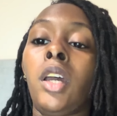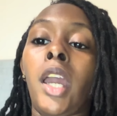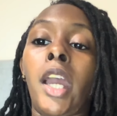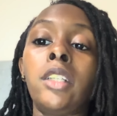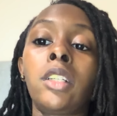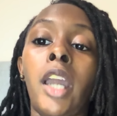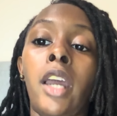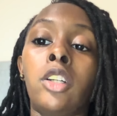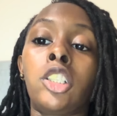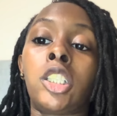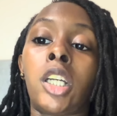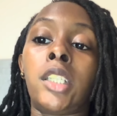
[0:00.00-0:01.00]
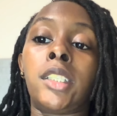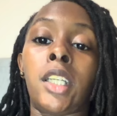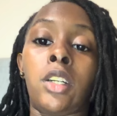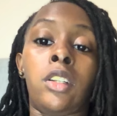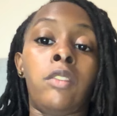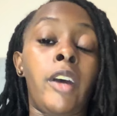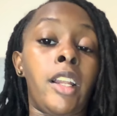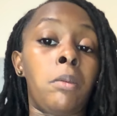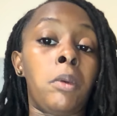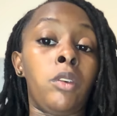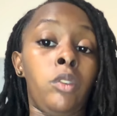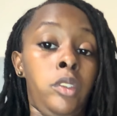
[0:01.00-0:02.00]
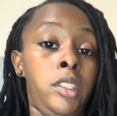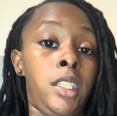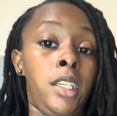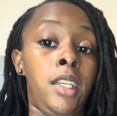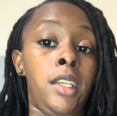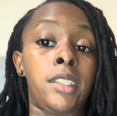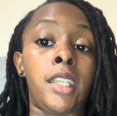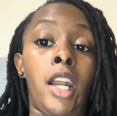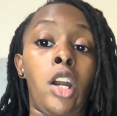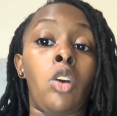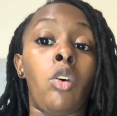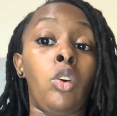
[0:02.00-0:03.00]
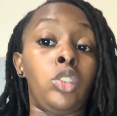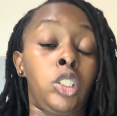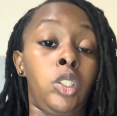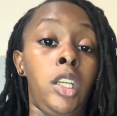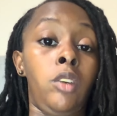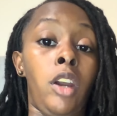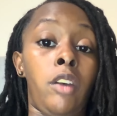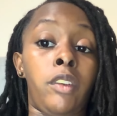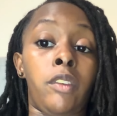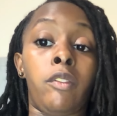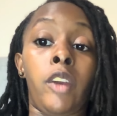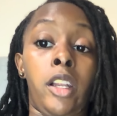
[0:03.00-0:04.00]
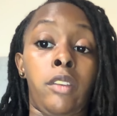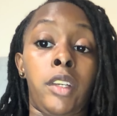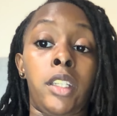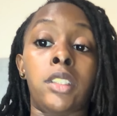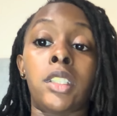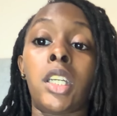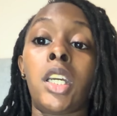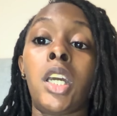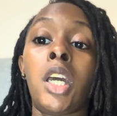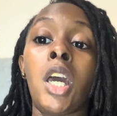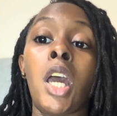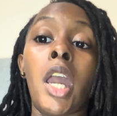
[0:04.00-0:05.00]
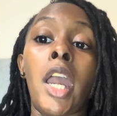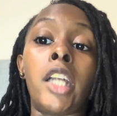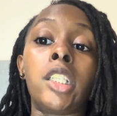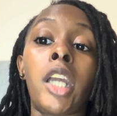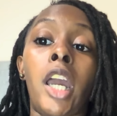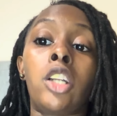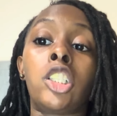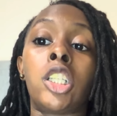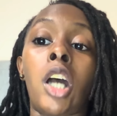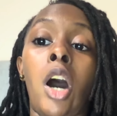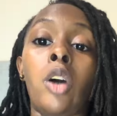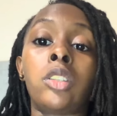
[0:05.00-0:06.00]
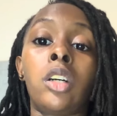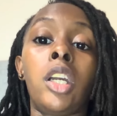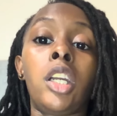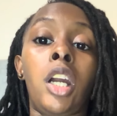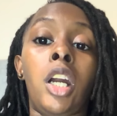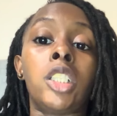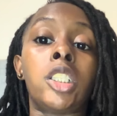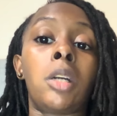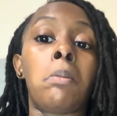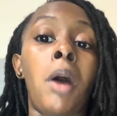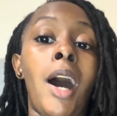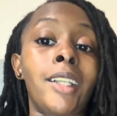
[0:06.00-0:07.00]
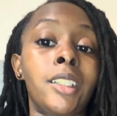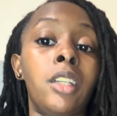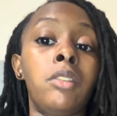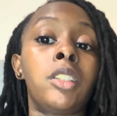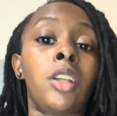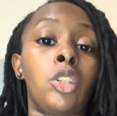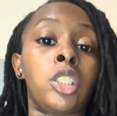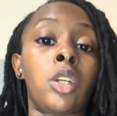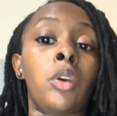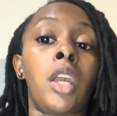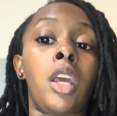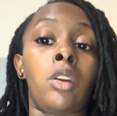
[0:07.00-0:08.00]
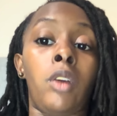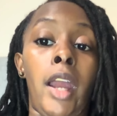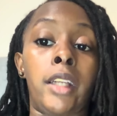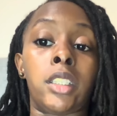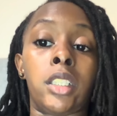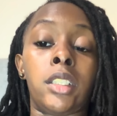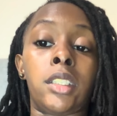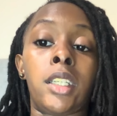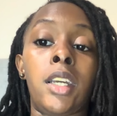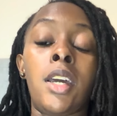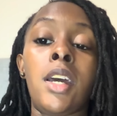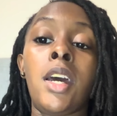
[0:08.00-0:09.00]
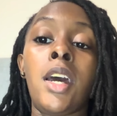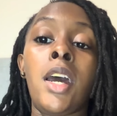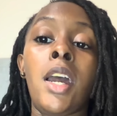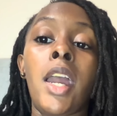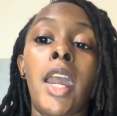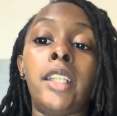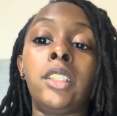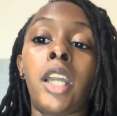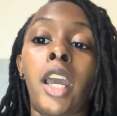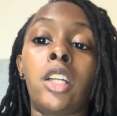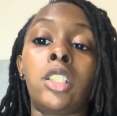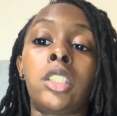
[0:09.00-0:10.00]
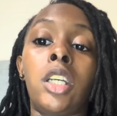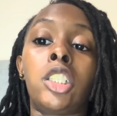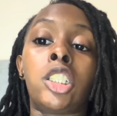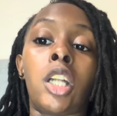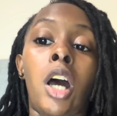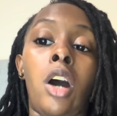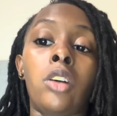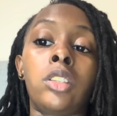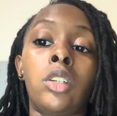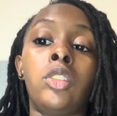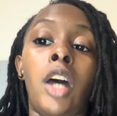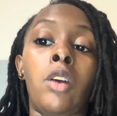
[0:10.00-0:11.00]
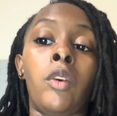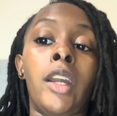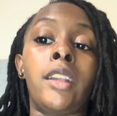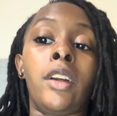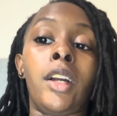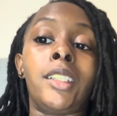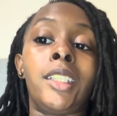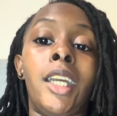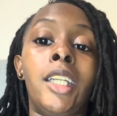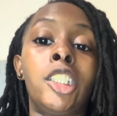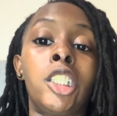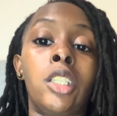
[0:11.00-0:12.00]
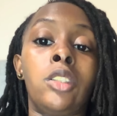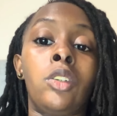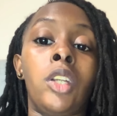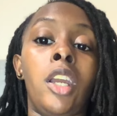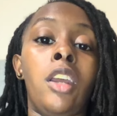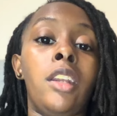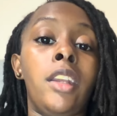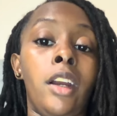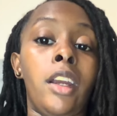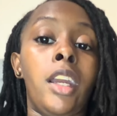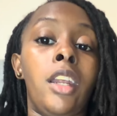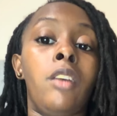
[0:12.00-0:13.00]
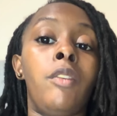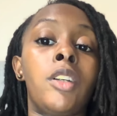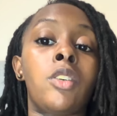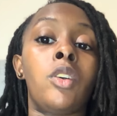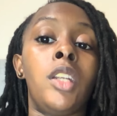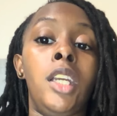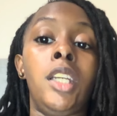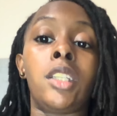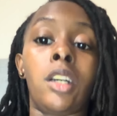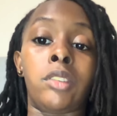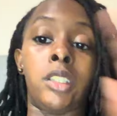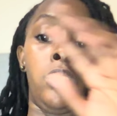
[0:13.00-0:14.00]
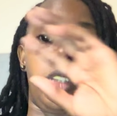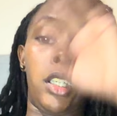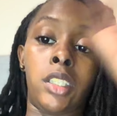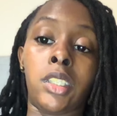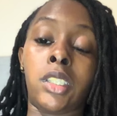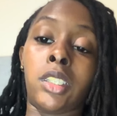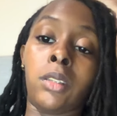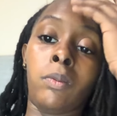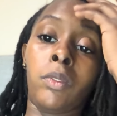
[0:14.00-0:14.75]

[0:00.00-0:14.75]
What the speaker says: Educators should consider developing routines that are culturally relevant. Educators should also encourage positive social interactions. Educators should also direct their attention to their individual needs of students.